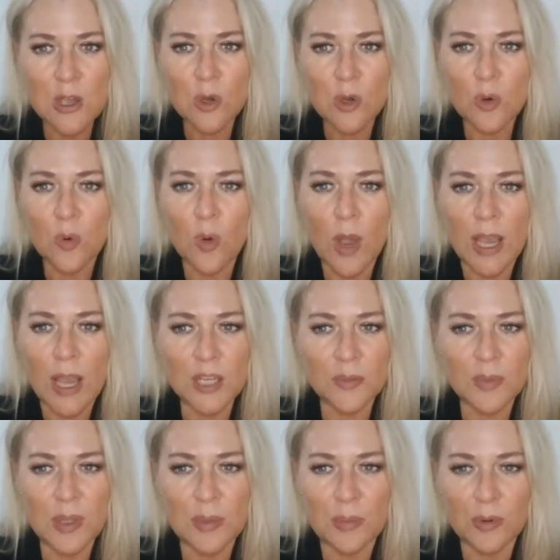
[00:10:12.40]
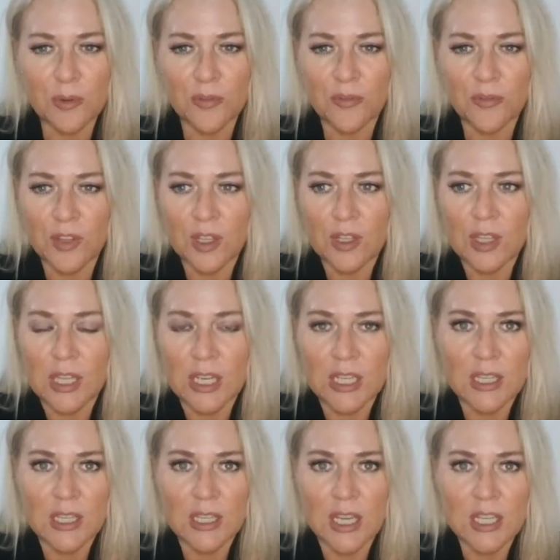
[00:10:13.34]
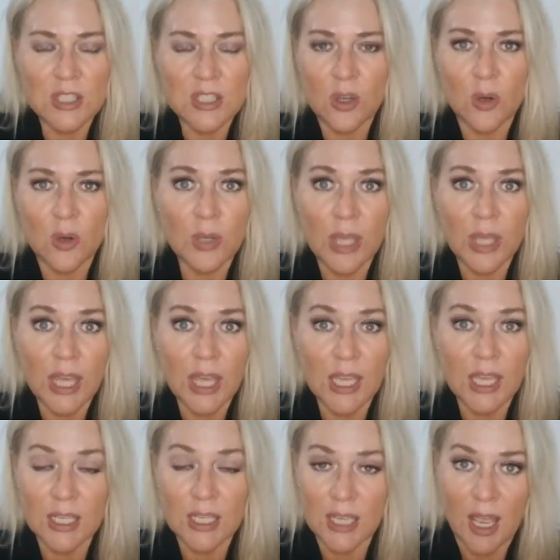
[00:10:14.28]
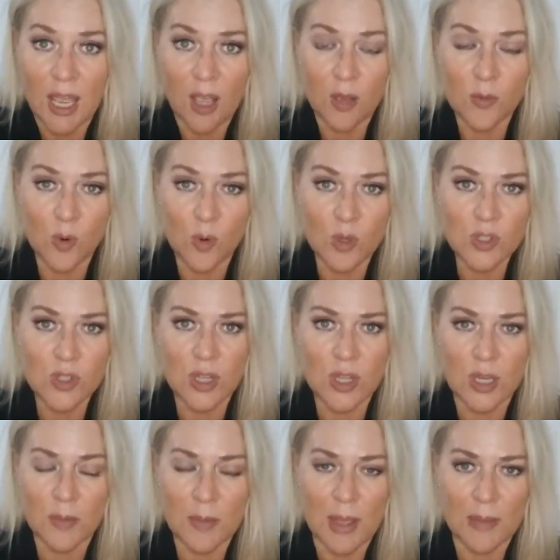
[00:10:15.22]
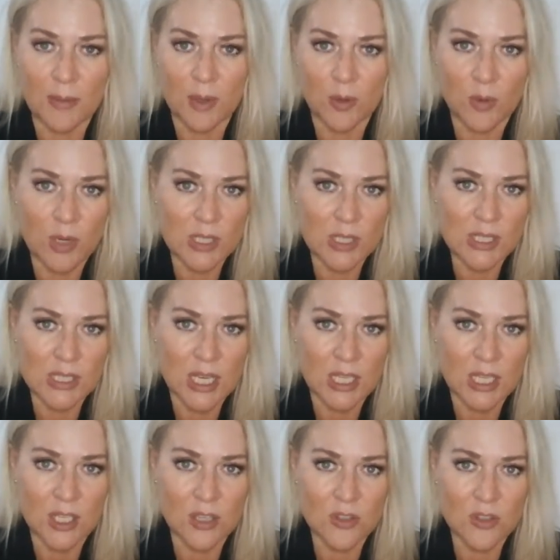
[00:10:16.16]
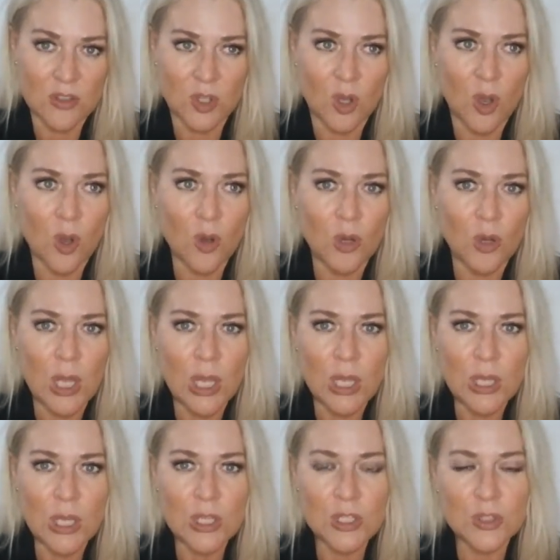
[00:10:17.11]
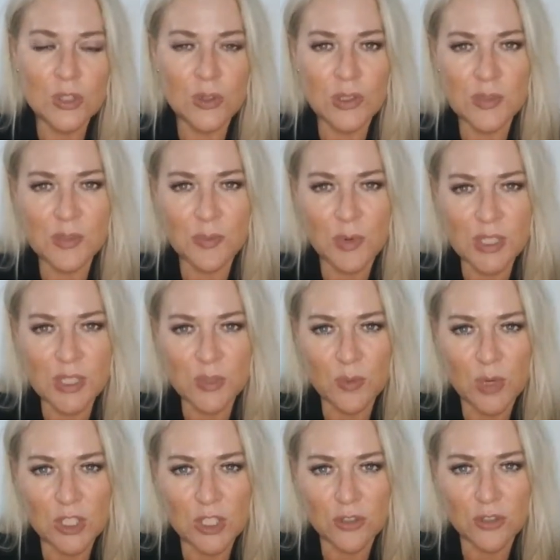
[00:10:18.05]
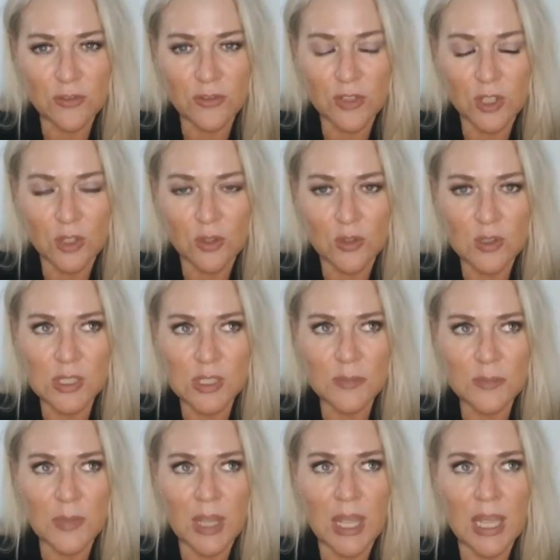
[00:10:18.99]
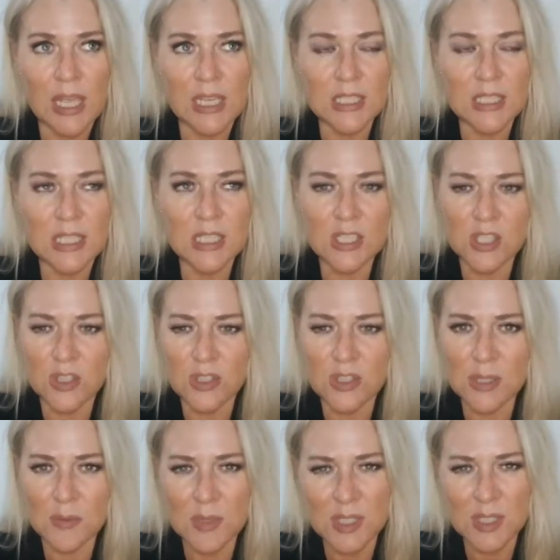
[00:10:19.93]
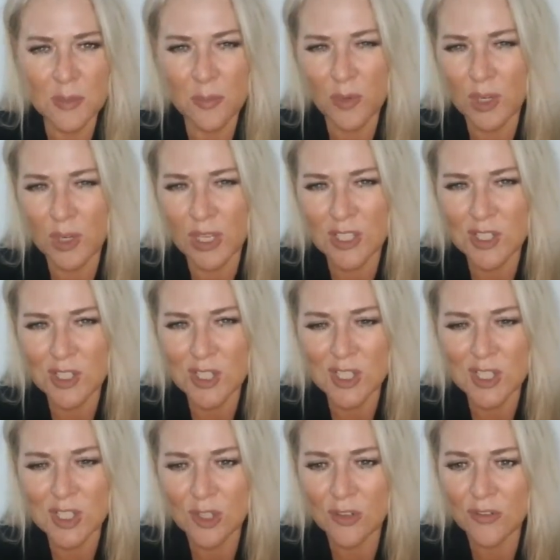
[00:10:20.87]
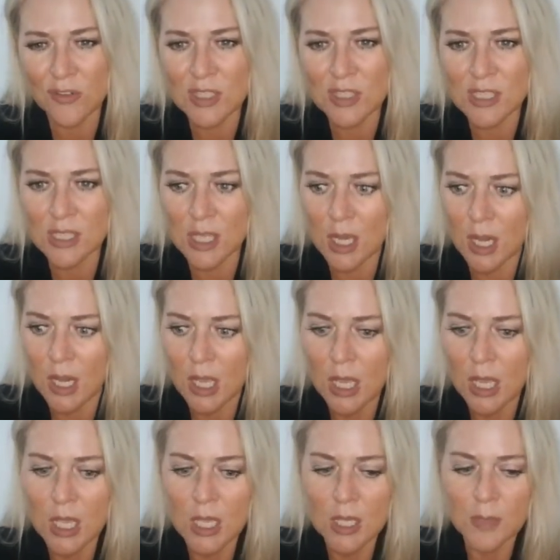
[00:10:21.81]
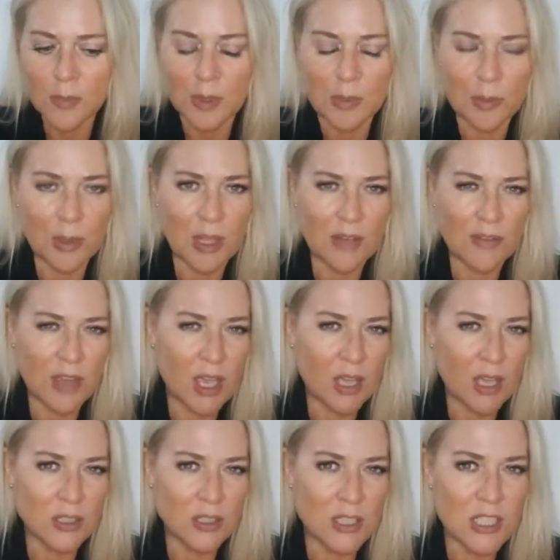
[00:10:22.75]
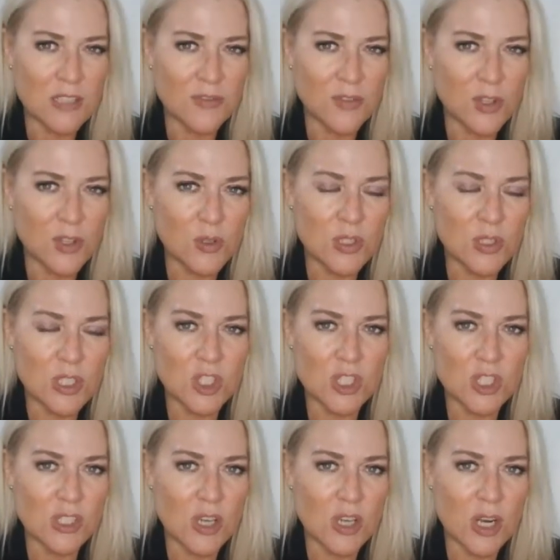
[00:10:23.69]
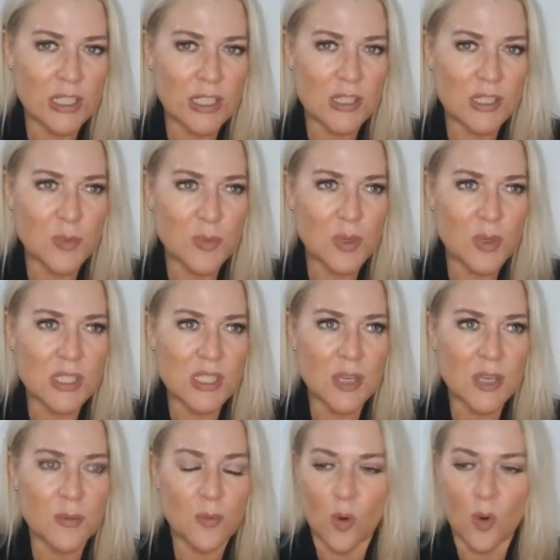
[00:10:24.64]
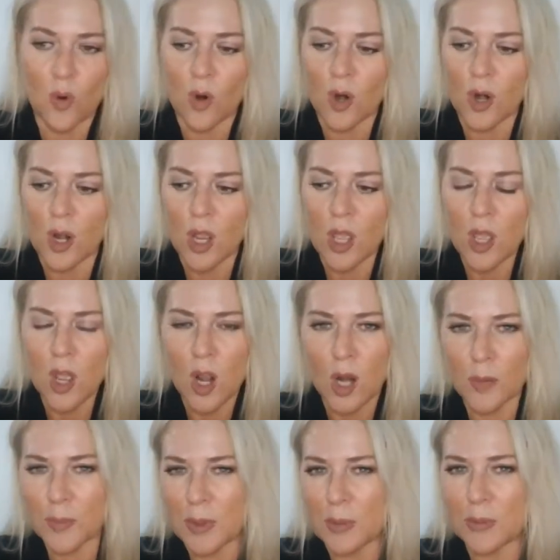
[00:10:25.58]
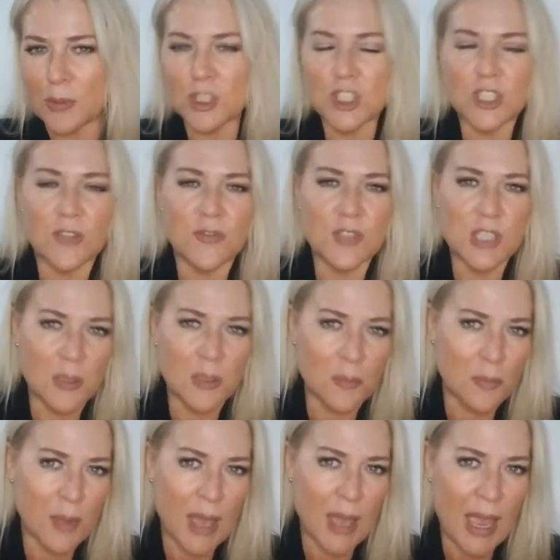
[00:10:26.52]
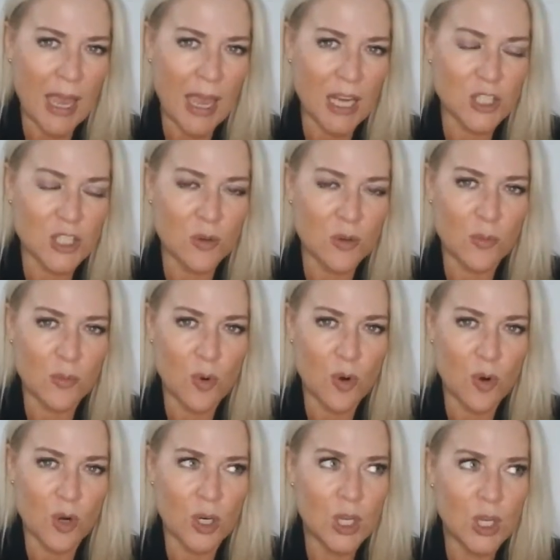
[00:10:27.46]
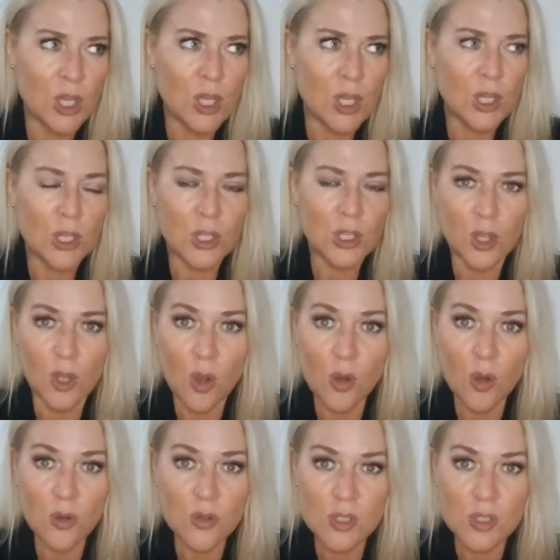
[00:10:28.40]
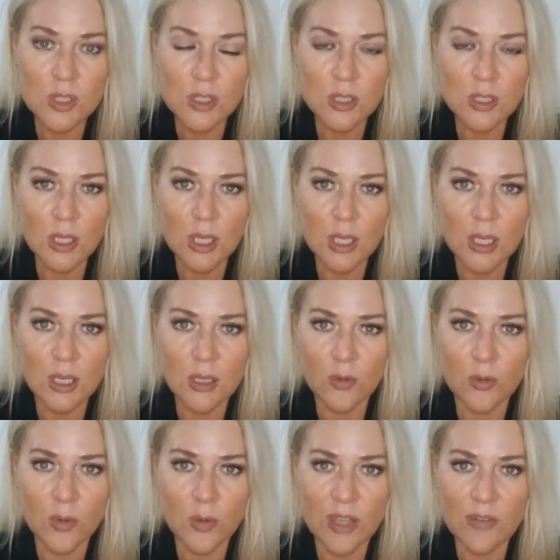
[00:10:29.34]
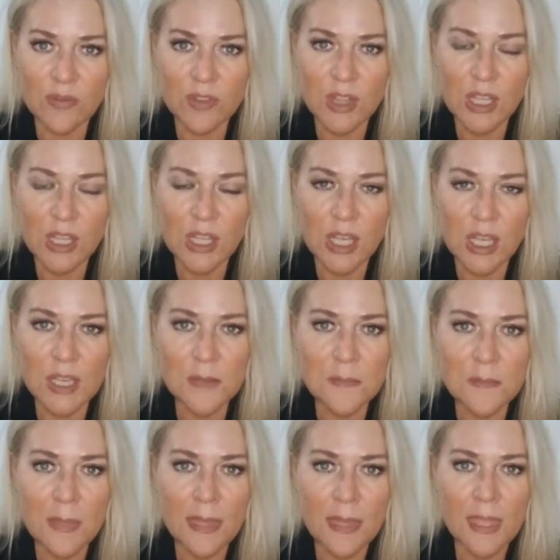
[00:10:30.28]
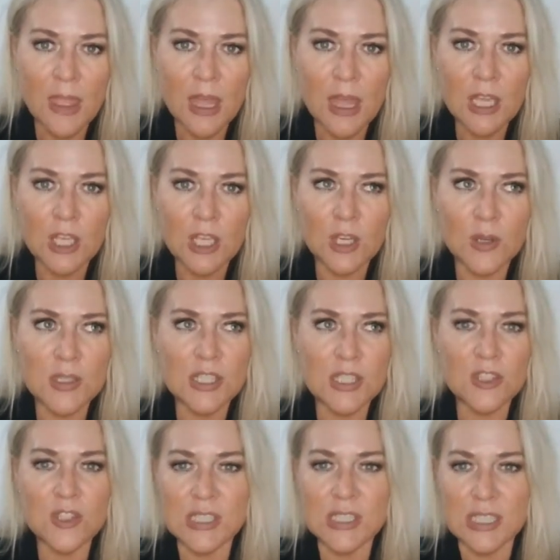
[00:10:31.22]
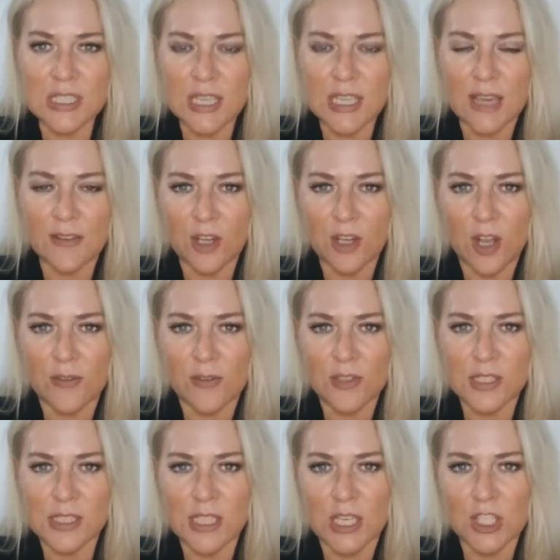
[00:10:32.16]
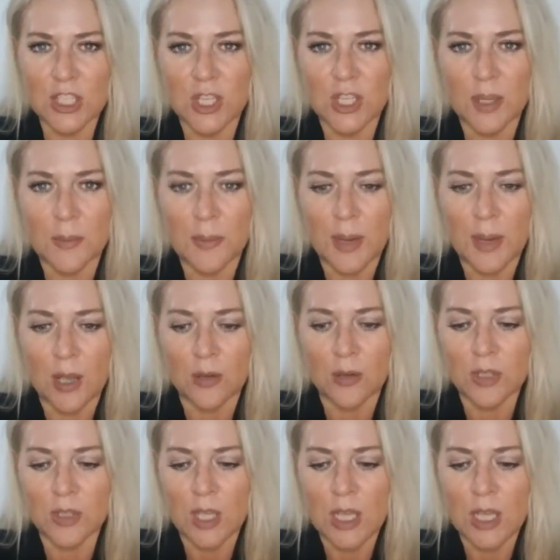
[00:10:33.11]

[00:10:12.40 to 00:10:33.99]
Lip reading: why do people feel that it's okay now, more so than maybe it was 10 years ago, to express racial views? And is there some simmering under the surface that people have held these views and just not expressed them? Or are people shifting back to a more closed way of thinking? It's interesting to have a conversation about